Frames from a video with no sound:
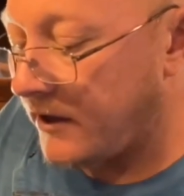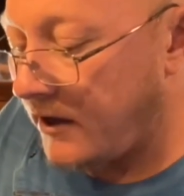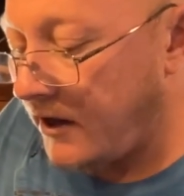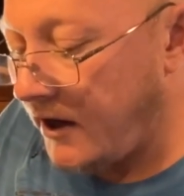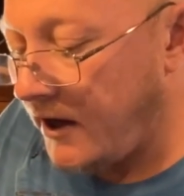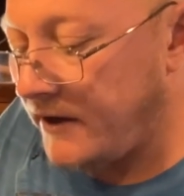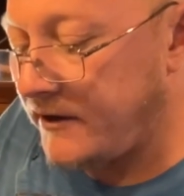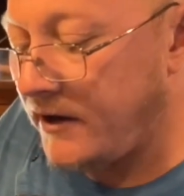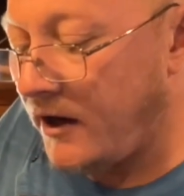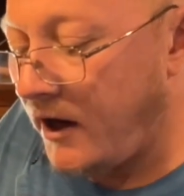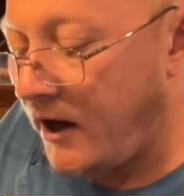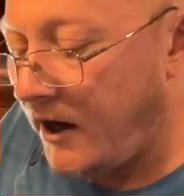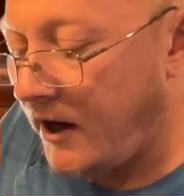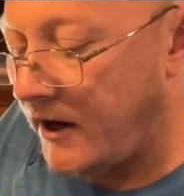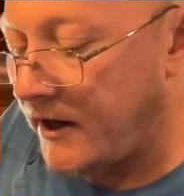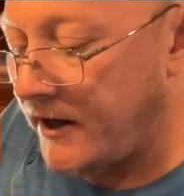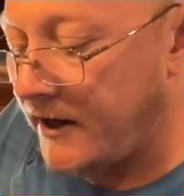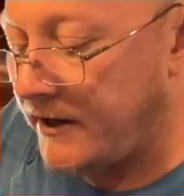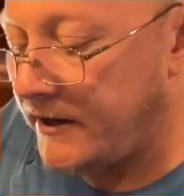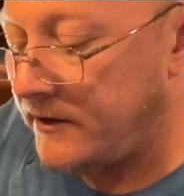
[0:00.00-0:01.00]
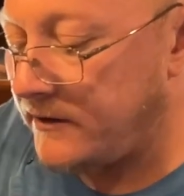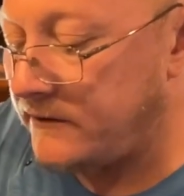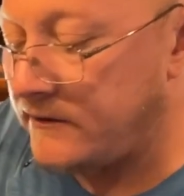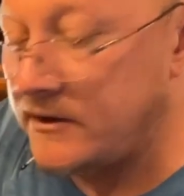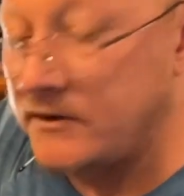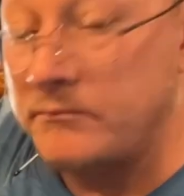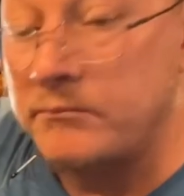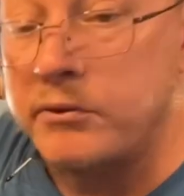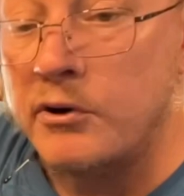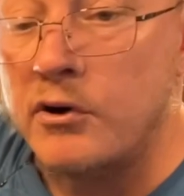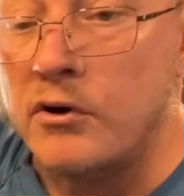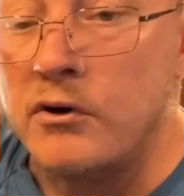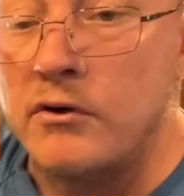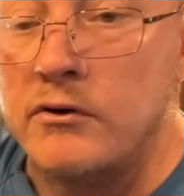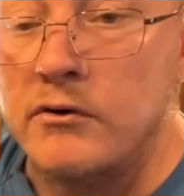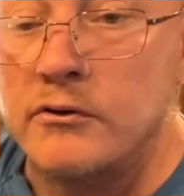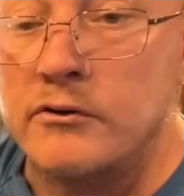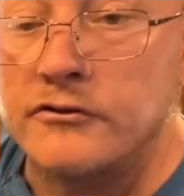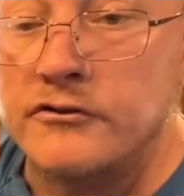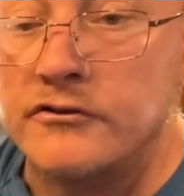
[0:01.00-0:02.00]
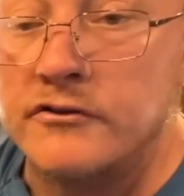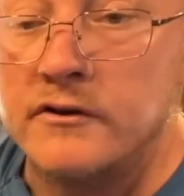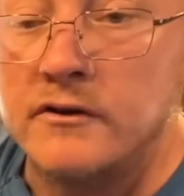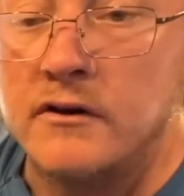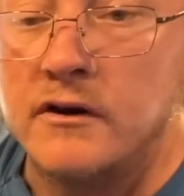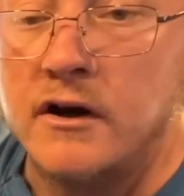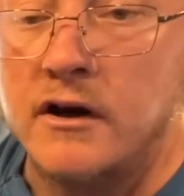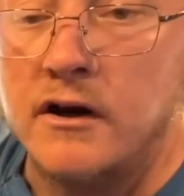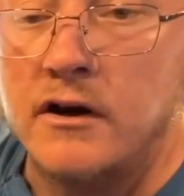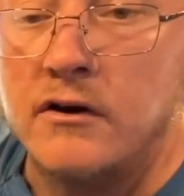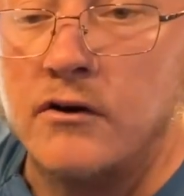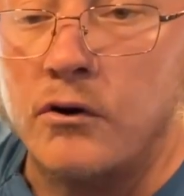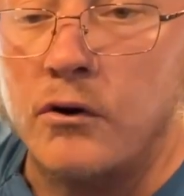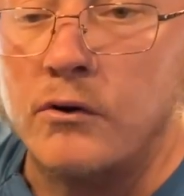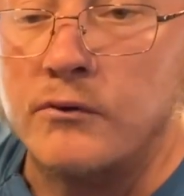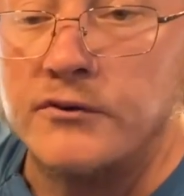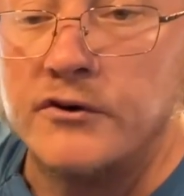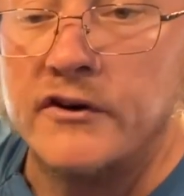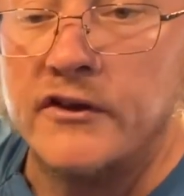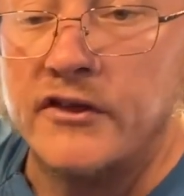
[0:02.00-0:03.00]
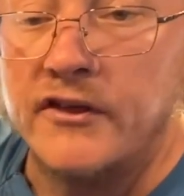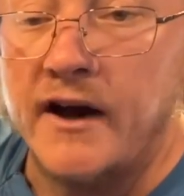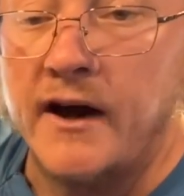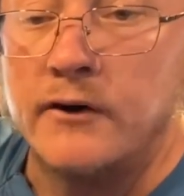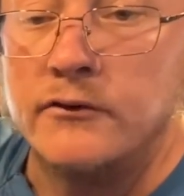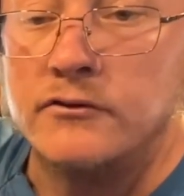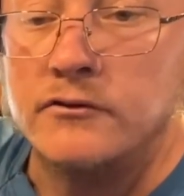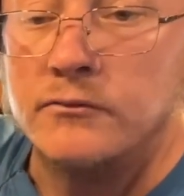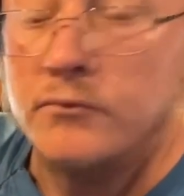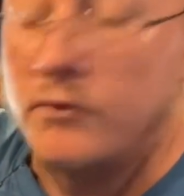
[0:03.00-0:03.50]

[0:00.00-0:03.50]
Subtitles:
On high, it pulls over 1,000